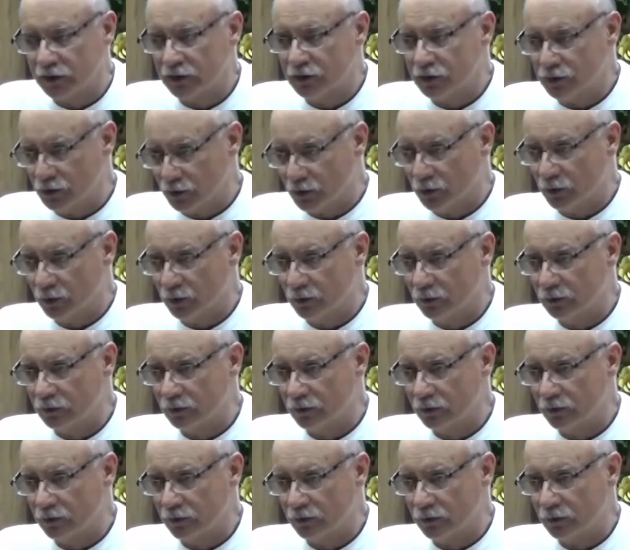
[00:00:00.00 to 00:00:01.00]
can do
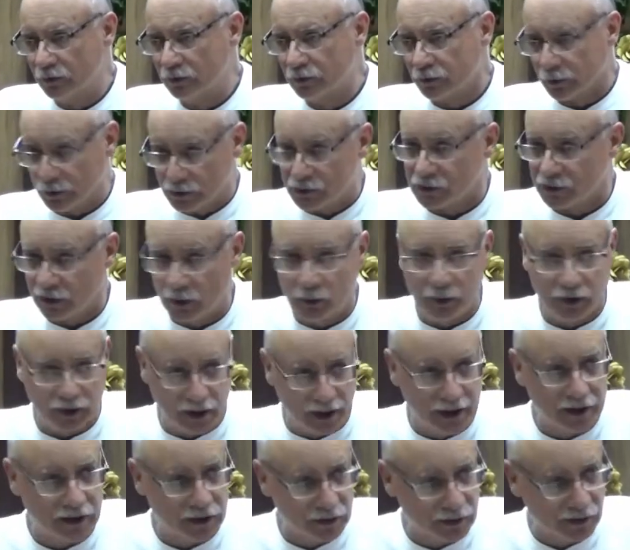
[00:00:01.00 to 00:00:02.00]
through someone
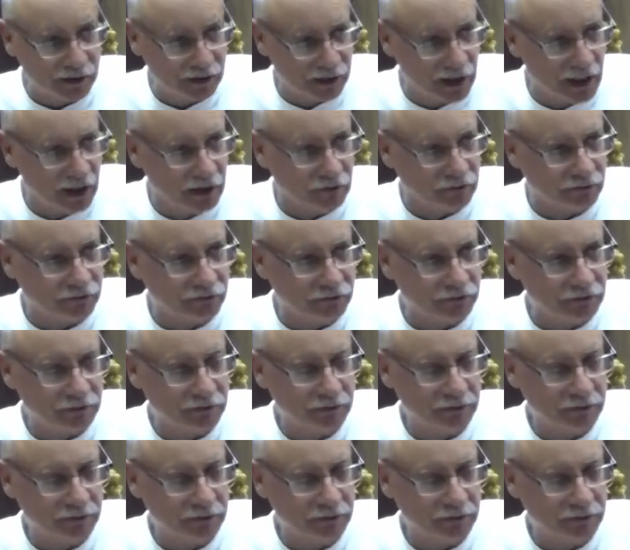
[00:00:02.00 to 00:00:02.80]
like yourself.